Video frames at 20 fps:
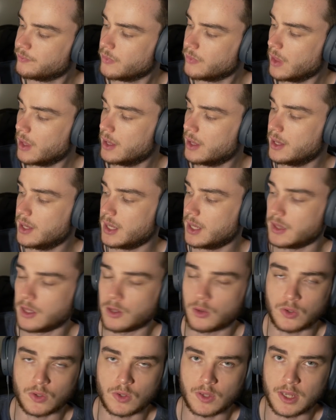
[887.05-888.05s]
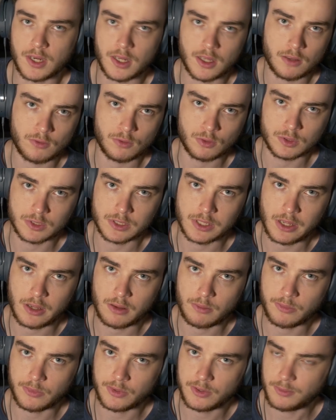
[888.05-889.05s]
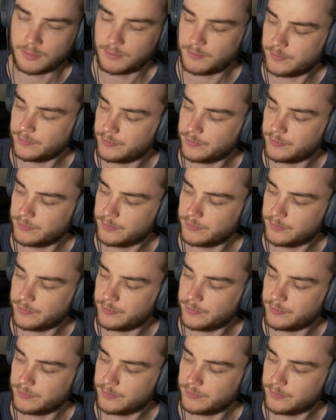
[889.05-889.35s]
And they also get evil schemes.